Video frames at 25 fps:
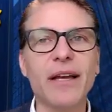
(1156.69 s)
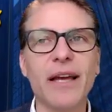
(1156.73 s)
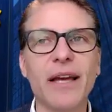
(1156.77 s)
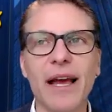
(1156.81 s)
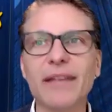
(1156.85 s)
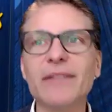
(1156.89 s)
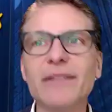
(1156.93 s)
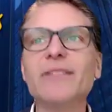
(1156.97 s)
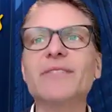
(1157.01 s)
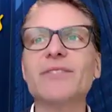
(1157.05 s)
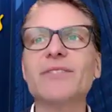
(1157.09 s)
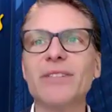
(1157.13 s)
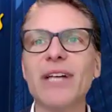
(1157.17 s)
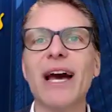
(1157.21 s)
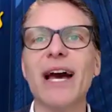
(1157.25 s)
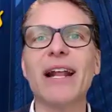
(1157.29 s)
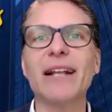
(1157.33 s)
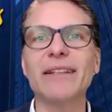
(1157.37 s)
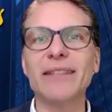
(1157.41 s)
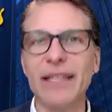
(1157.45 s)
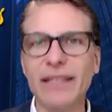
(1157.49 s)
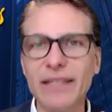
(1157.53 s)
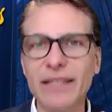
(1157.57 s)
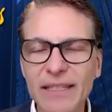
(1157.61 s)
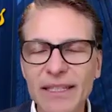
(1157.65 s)
and
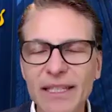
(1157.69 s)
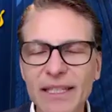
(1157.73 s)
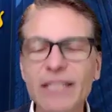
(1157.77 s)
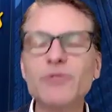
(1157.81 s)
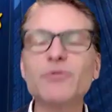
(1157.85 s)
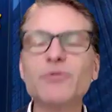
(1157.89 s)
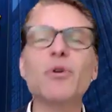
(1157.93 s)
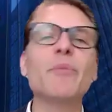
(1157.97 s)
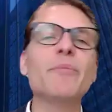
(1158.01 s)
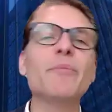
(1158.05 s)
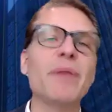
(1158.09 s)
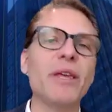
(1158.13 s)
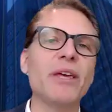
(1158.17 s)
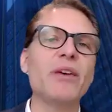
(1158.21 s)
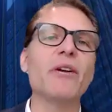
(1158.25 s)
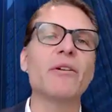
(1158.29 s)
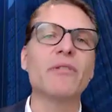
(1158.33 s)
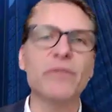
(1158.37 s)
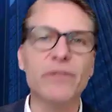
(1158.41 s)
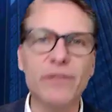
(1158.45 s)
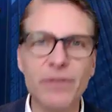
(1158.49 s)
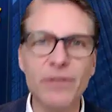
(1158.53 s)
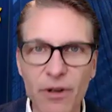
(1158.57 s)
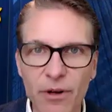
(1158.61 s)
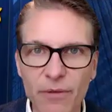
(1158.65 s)
decided that this will be
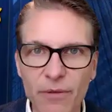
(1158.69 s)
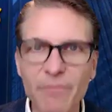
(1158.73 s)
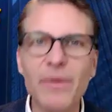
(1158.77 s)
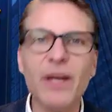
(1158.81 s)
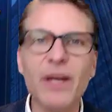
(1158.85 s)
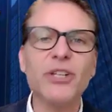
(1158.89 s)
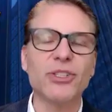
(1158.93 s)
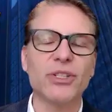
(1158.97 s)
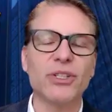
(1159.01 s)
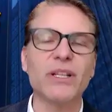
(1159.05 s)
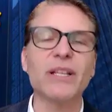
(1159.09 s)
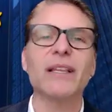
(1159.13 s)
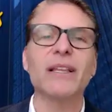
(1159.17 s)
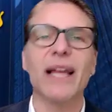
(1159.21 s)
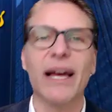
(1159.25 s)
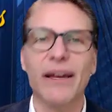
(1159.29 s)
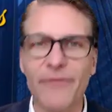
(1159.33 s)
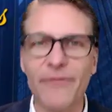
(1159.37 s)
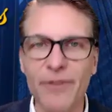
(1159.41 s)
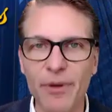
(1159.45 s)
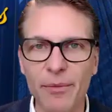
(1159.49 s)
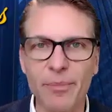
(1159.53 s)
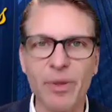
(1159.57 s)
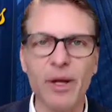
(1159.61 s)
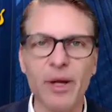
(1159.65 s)
your mission in
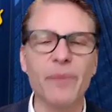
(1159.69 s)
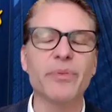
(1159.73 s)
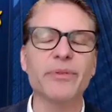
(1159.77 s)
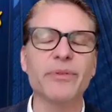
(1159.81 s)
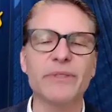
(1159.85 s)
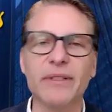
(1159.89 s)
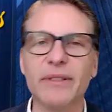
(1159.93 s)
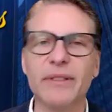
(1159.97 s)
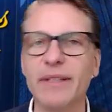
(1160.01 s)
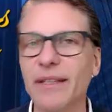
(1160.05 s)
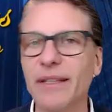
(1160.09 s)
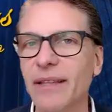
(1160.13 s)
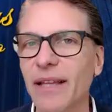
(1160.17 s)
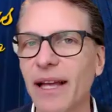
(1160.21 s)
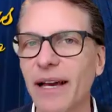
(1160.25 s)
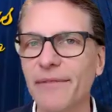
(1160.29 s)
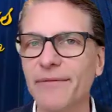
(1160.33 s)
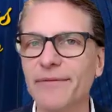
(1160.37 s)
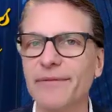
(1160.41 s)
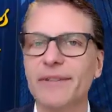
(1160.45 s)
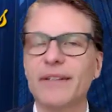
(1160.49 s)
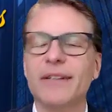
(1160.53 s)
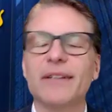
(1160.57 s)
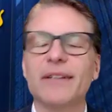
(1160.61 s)
life, your purpose in life?